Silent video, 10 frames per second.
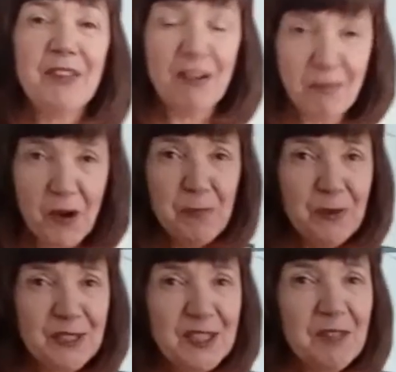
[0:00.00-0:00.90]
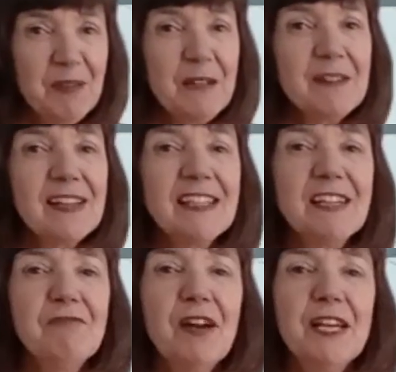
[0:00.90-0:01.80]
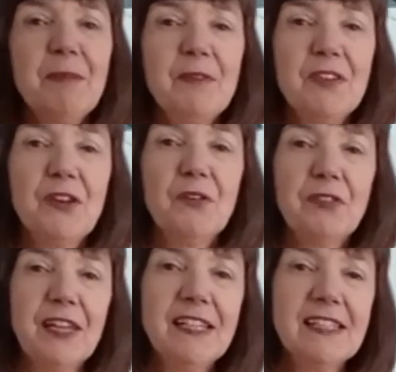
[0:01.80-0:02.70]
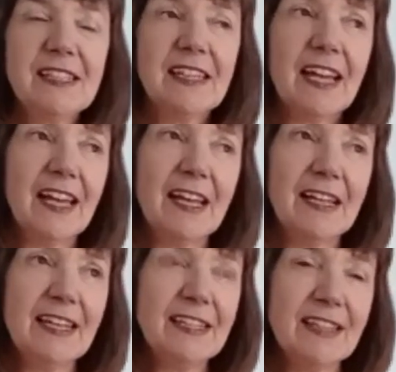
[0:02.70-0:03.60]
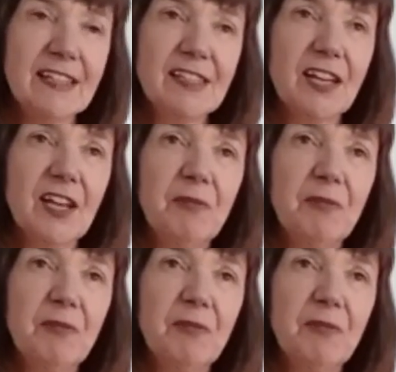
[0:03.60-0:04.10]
There are more books coming, set in Rye up in the northeast, later this year.